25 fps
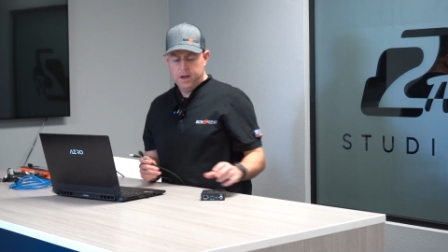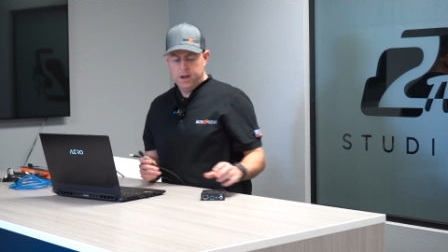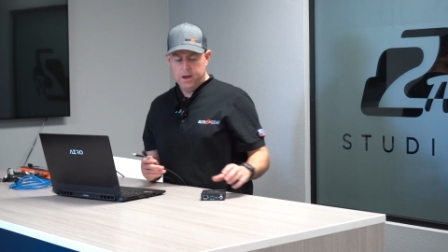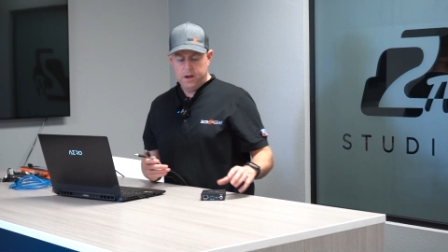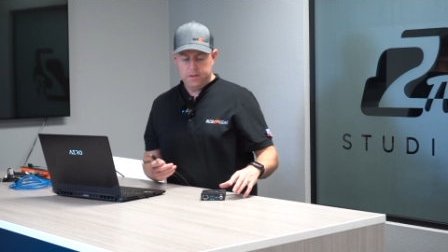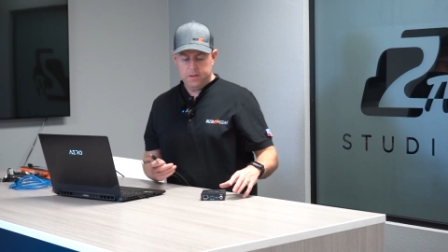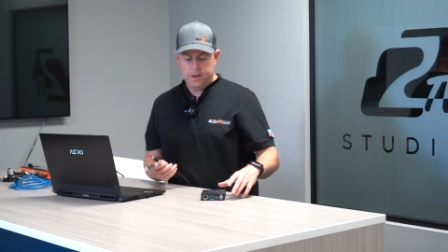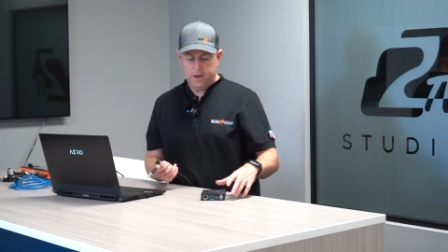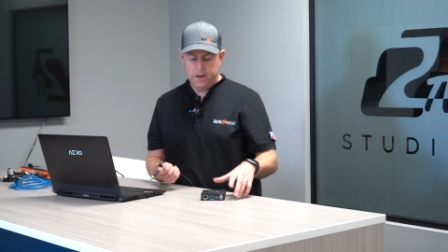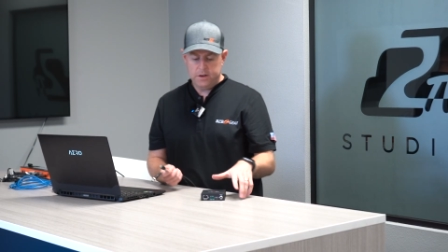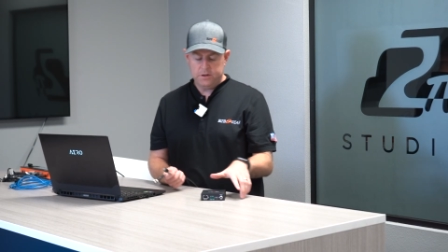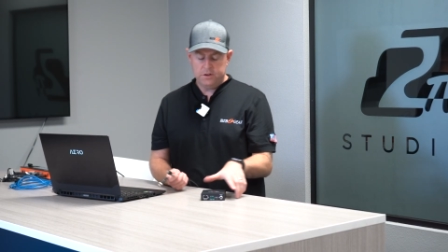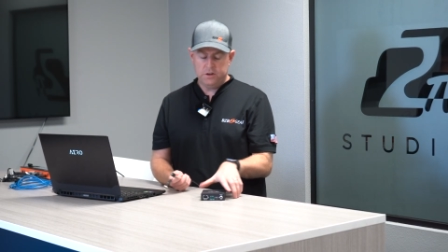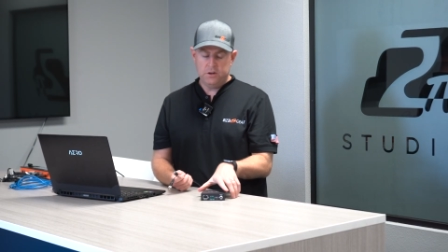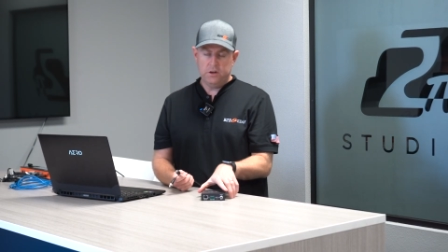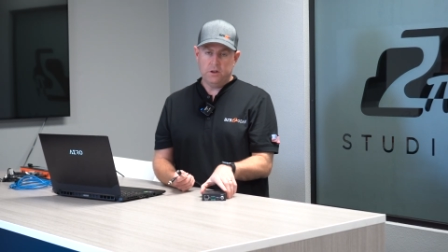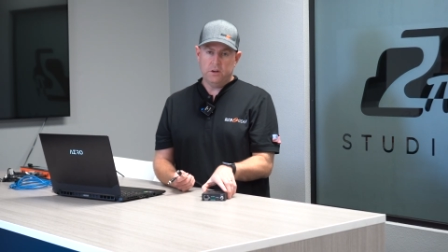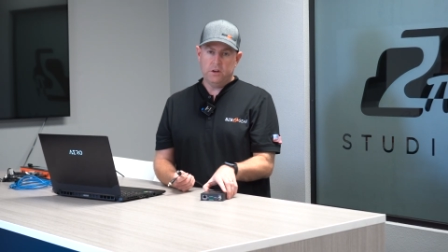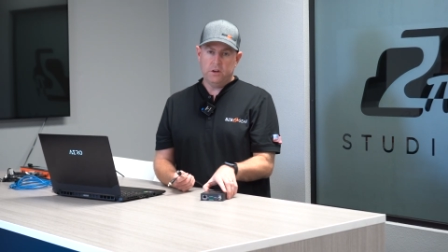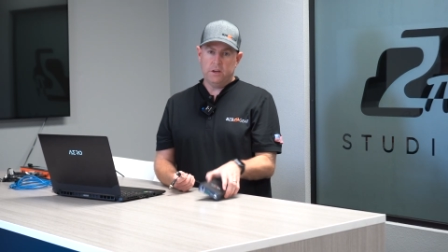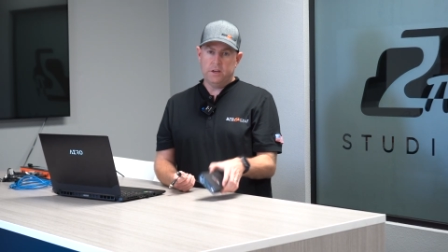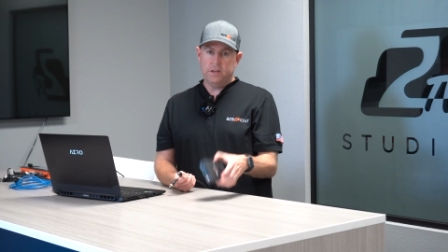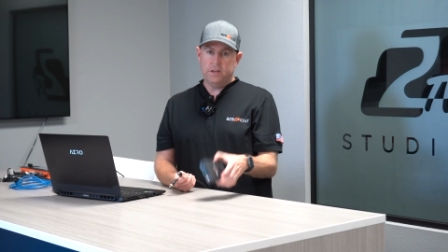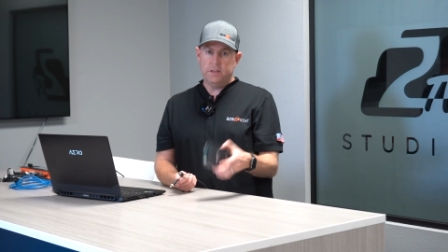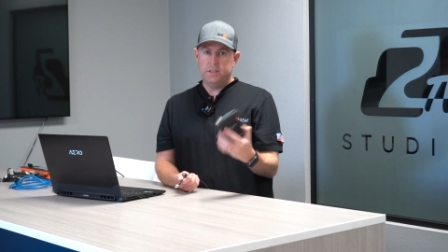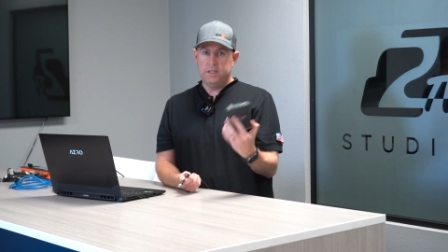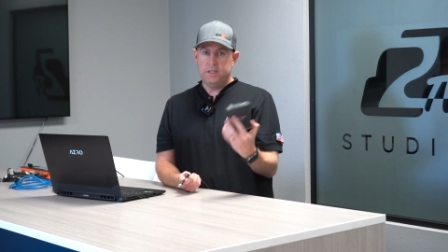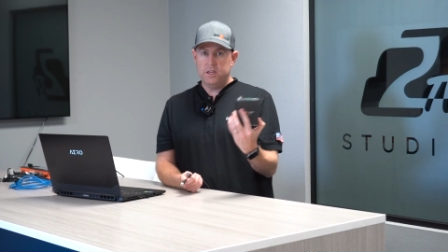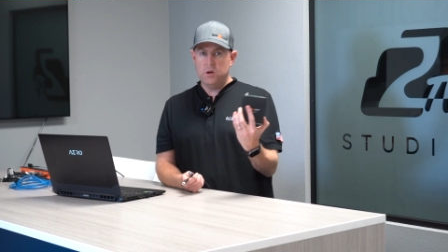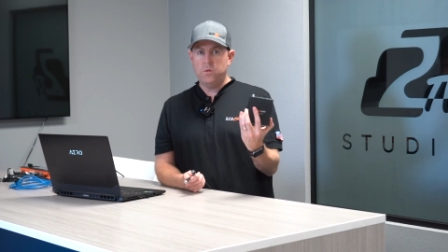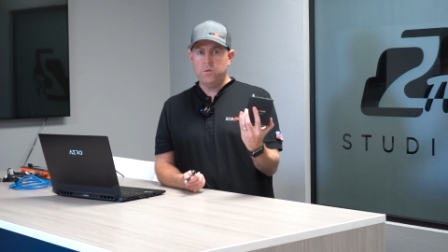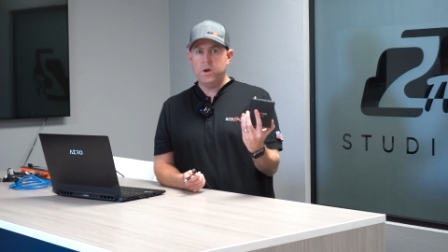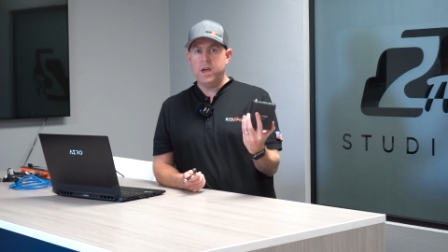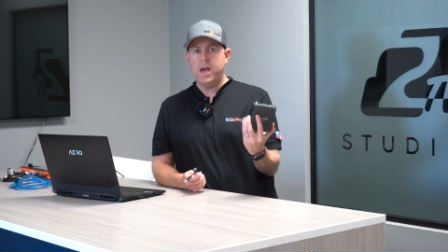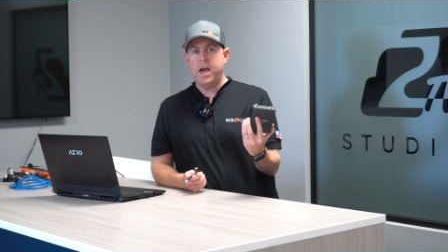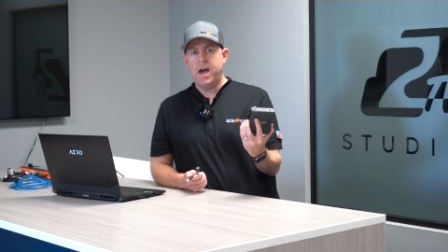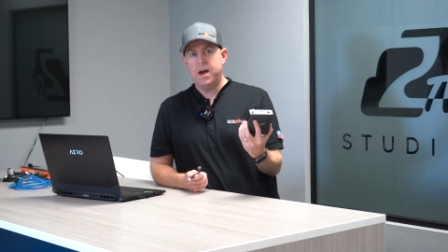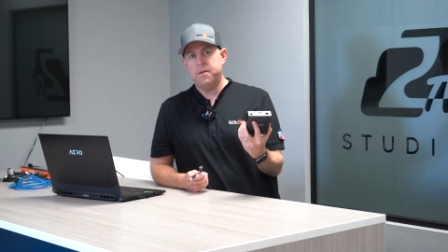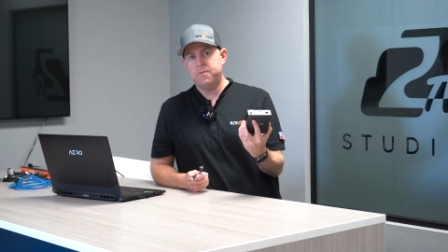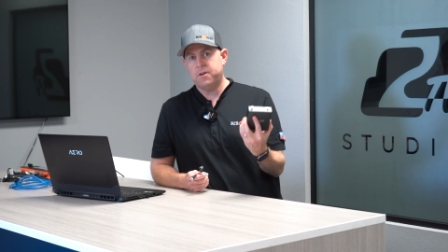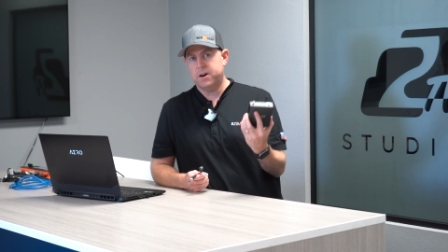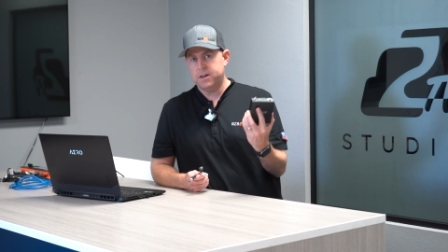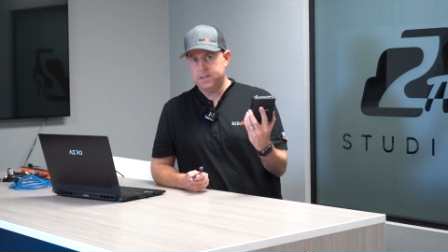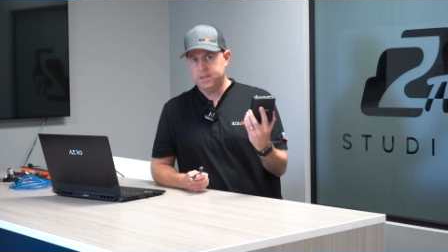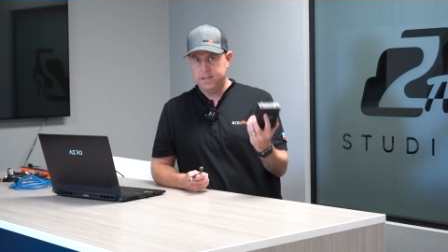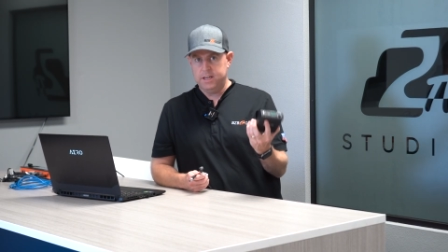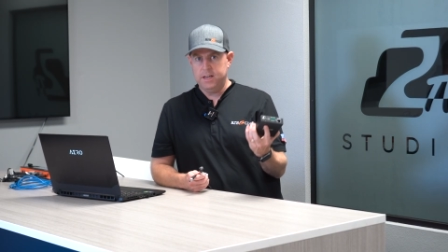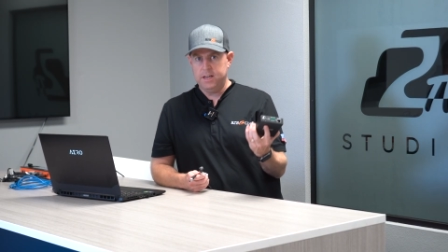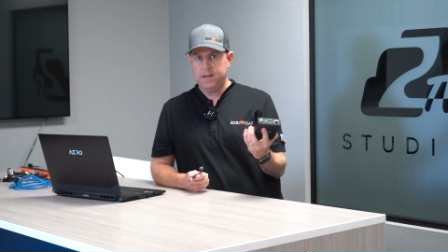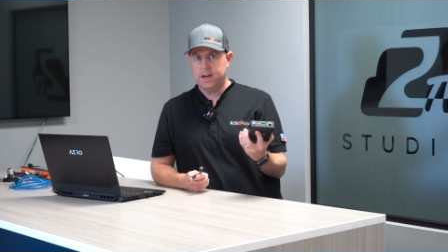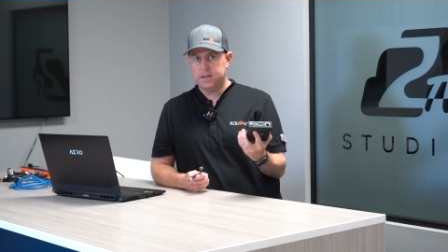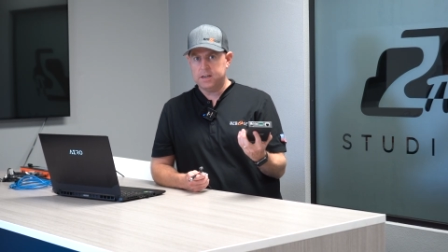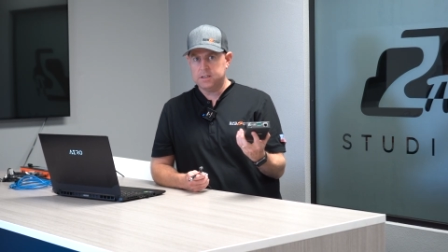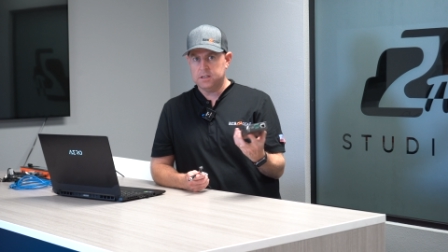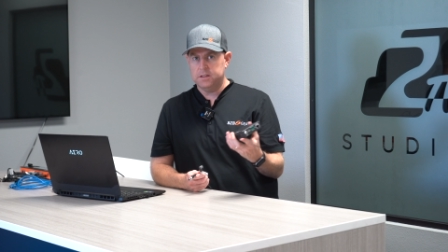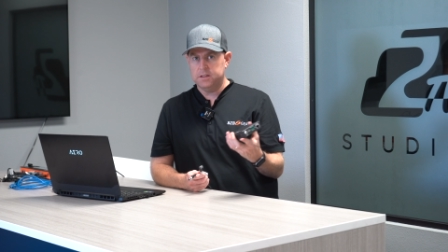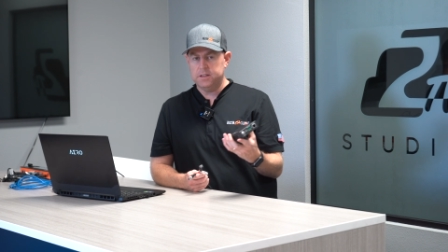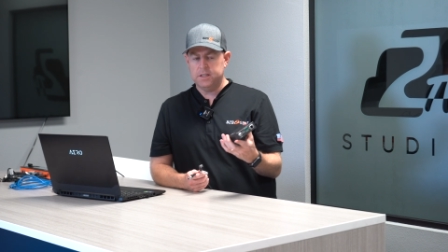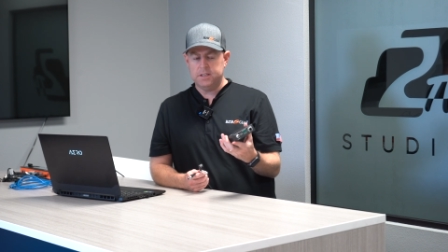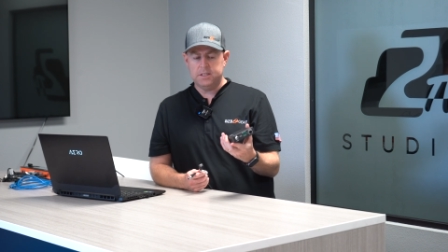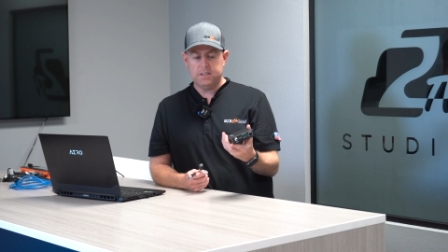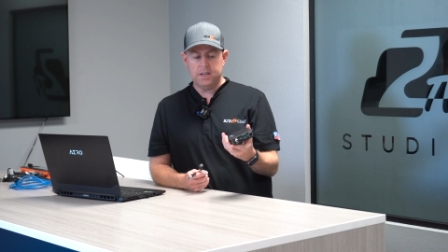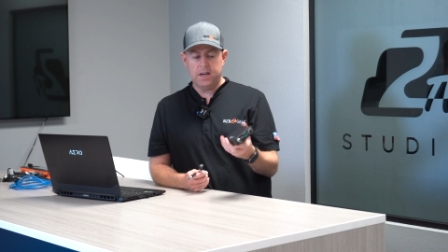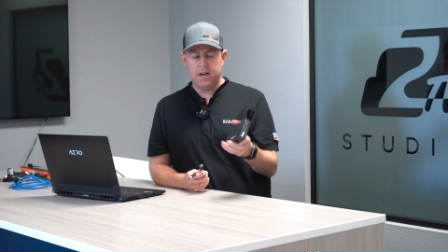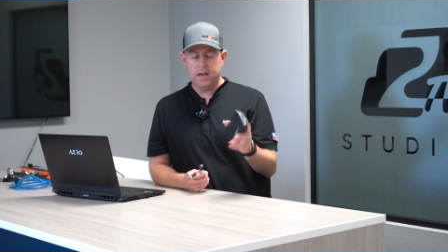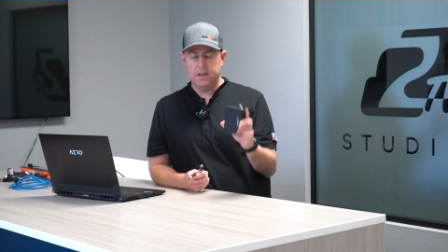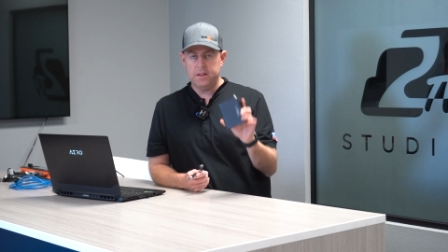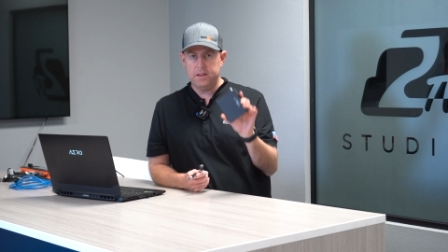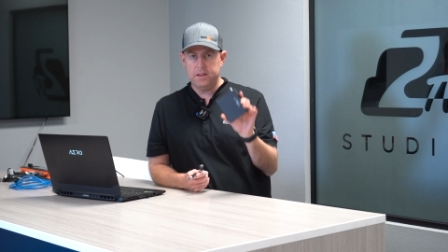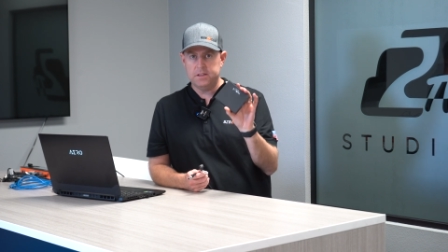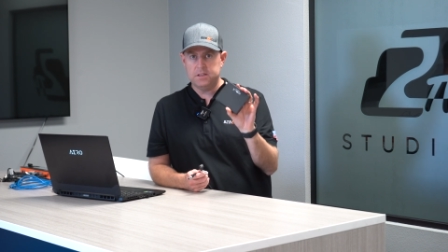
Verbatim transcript: and then as you can see, we have our TX on this side.